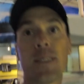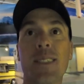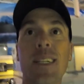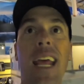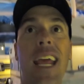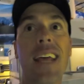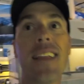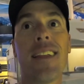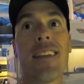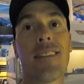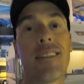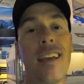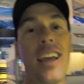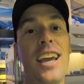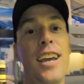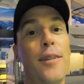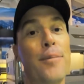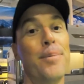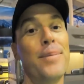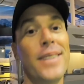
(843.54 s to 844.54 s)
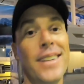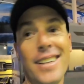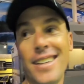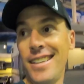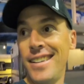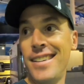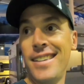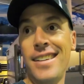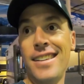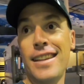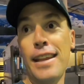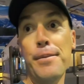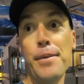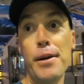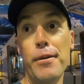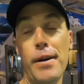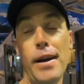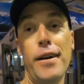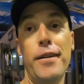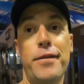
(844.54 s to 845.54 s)
stay the same, they've
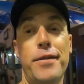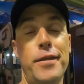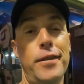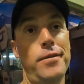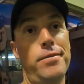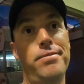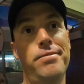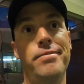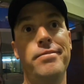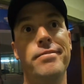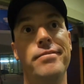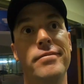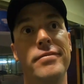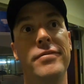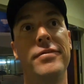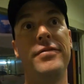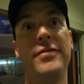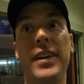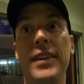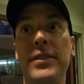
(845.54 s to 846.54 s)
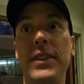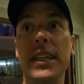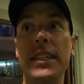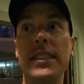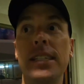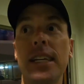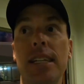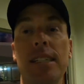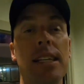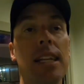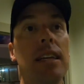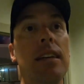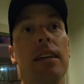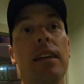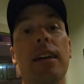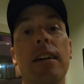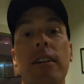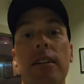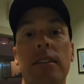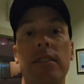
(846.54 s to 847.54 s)
been around for 50, 60
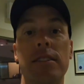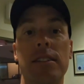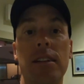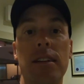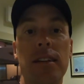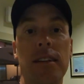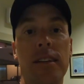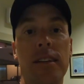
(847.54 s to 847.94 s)
years.